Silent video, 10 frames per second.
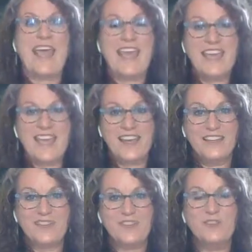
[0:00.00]

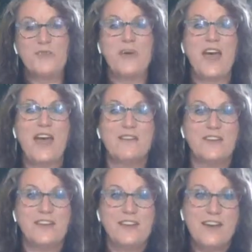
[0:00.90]
And you have
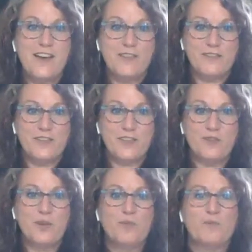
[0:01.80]
enough that
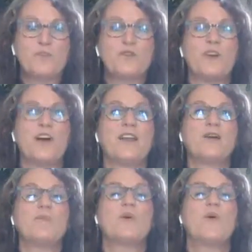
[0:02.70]
you can draw it
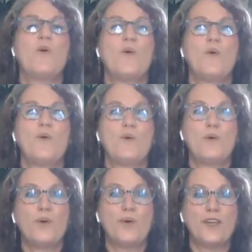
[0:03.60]
up
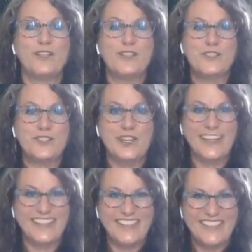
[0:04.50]
and
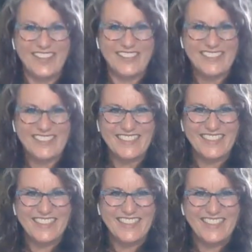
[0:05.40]
shine it out.
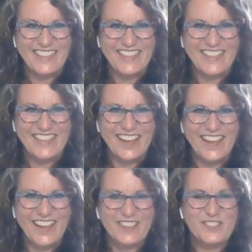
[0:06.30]

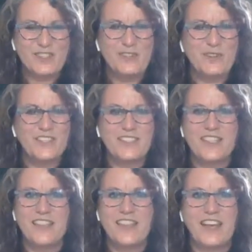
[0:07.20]
Yeah, so you can
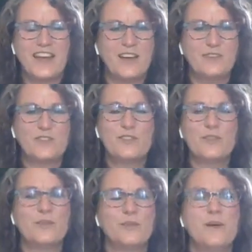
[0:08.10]
send that out
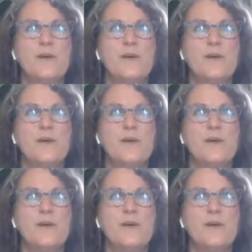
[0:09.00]
to